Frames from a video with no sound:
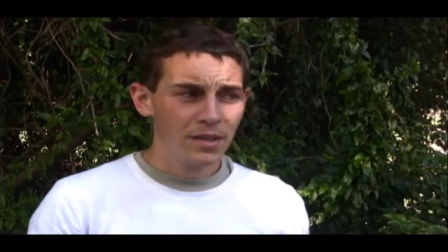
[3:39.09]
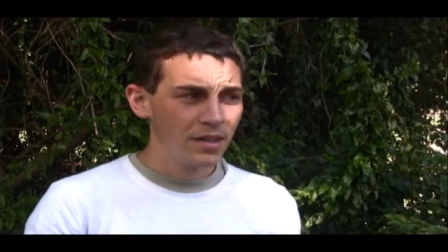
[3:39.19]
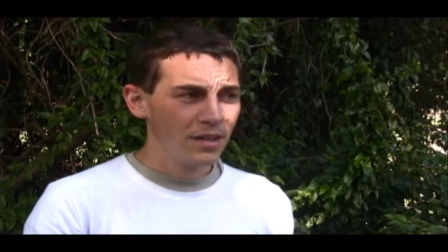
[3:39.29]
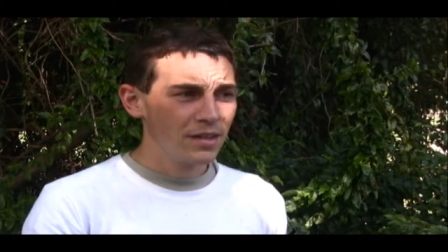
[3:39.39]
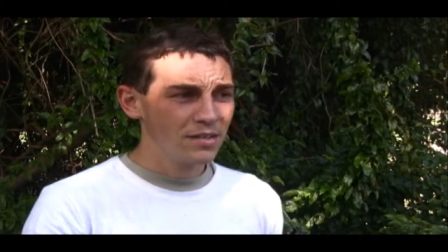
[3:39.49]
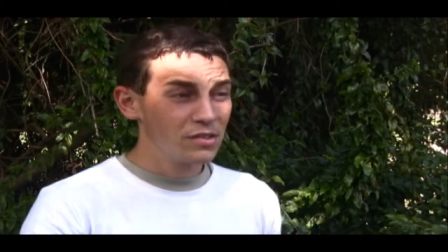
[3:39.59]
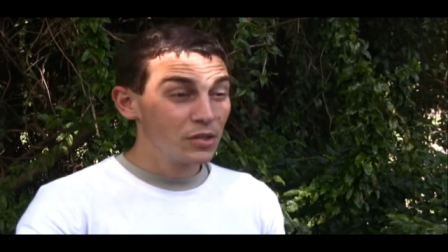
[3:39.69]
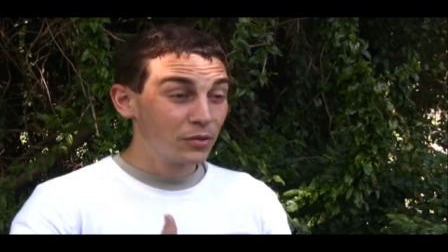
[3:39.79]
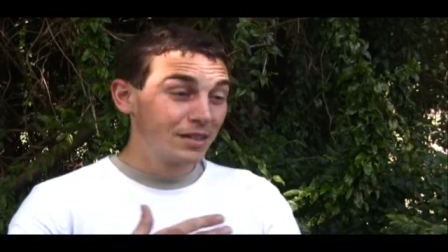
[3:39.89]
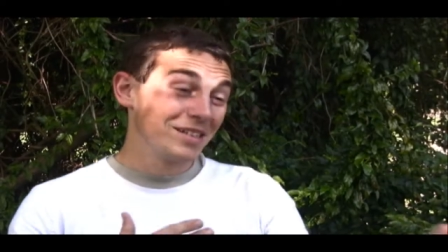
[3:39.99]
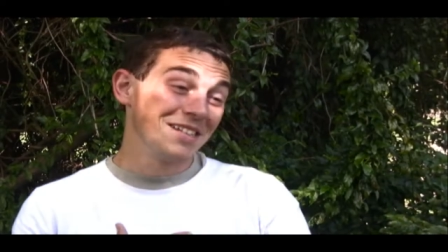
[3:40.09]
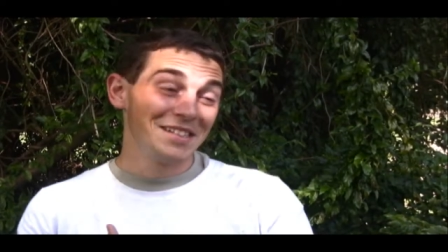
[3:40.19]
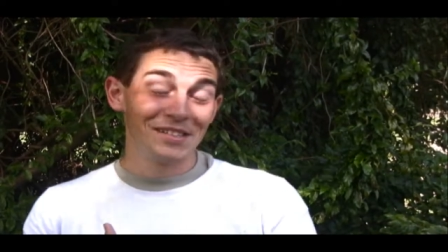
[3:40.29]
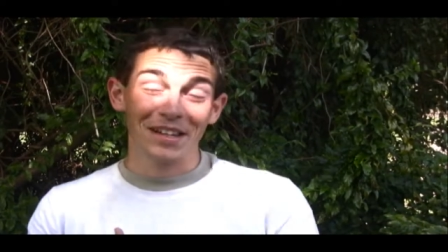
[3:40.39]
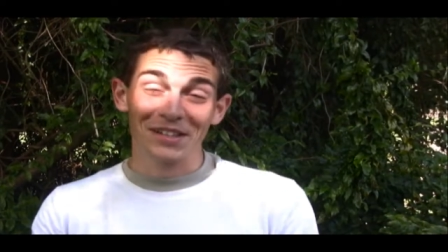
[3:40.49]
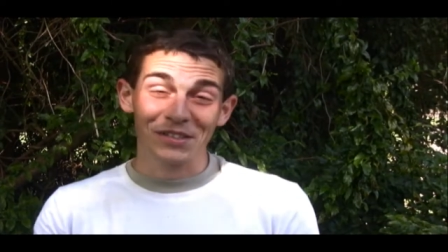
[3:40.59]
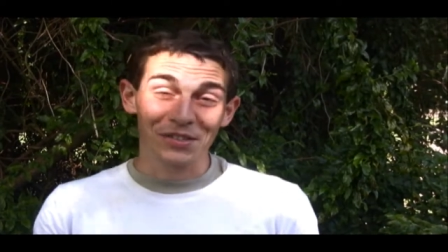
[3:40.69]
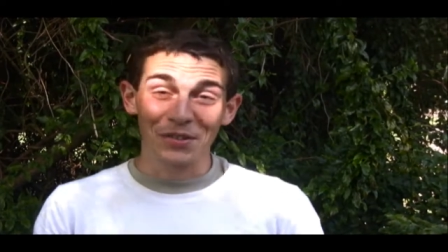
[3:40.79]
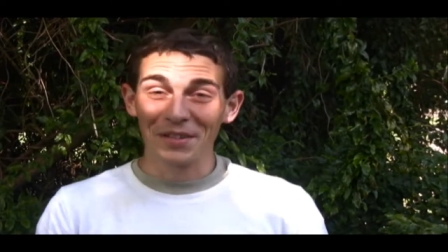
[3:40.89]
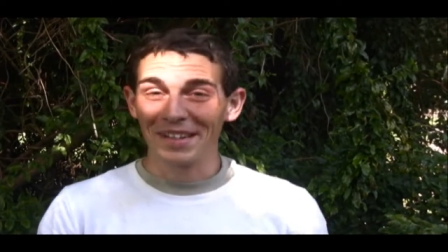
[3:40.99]
and he's
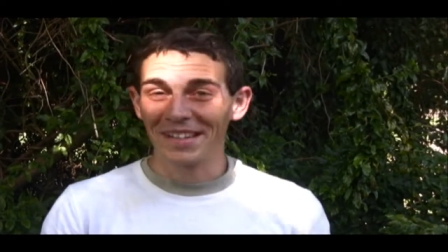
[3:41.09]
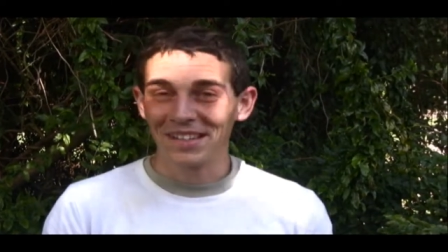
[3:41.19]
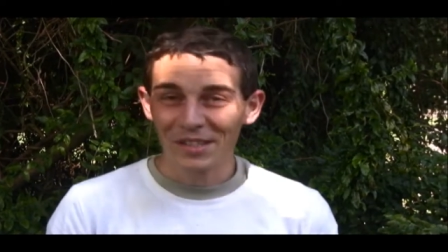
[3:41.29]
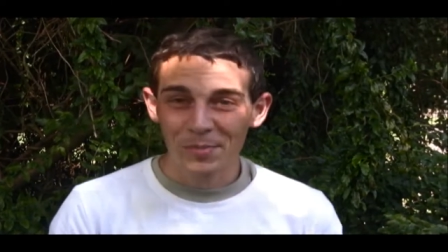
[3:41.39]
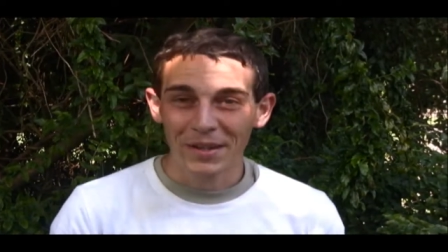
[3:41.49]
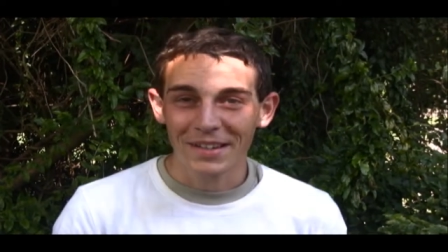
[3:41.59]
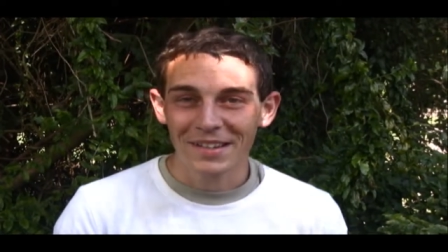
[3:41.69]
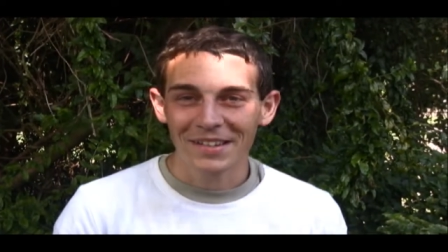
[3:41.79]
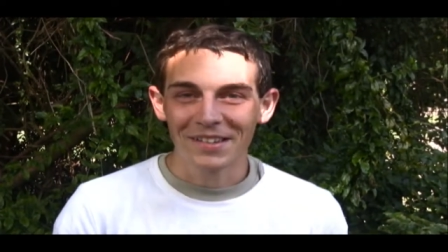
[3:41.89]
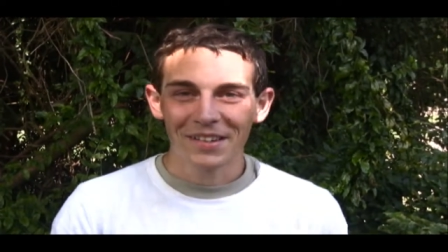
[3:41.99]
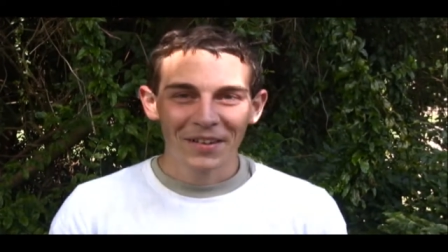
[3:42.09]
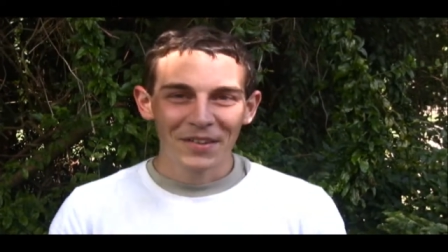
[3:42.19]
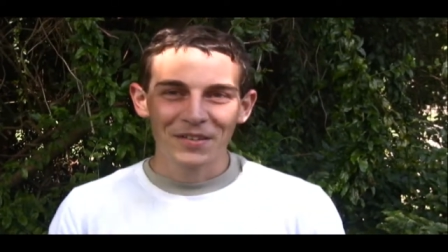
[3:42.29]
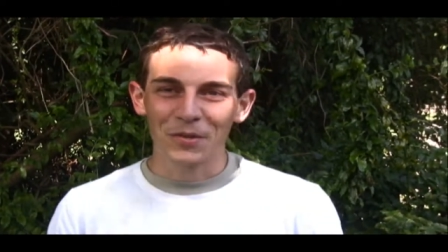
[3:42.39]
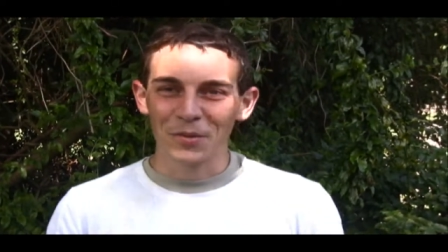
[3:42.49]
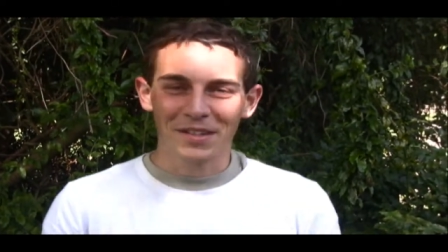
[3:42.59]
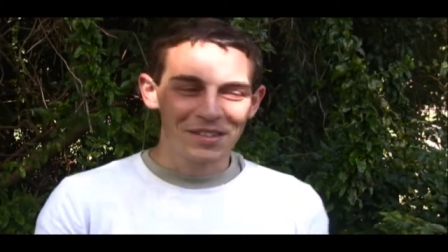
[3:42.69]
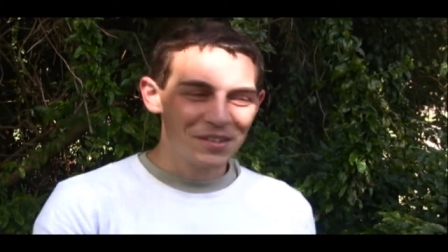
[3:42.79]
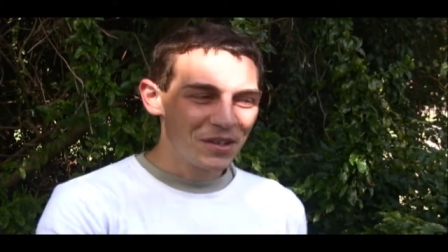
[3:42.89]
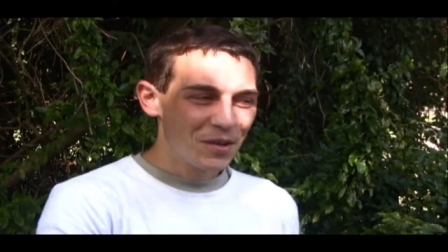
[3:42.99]
actually donating his bike here so we
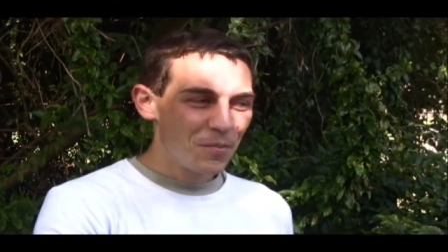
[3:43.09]
can